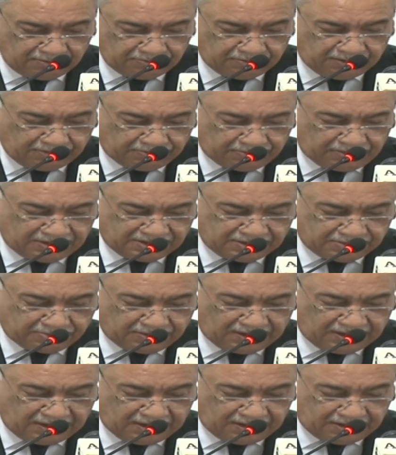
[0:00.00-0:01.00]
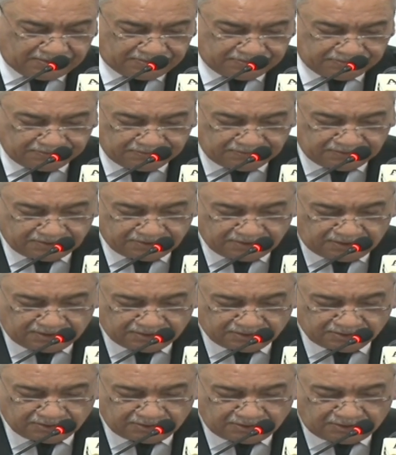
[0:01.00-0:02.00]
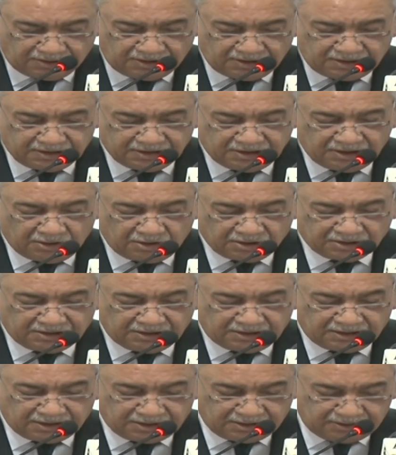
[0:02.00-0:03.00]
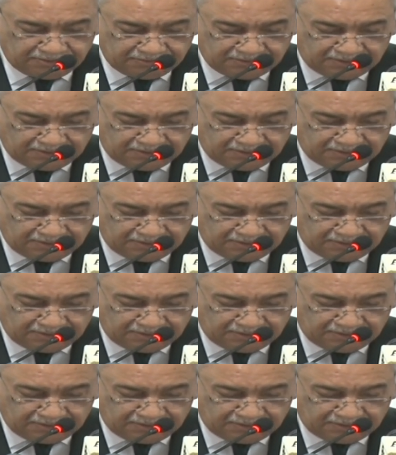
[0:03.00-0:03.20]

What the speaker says: published by so-and-so, the author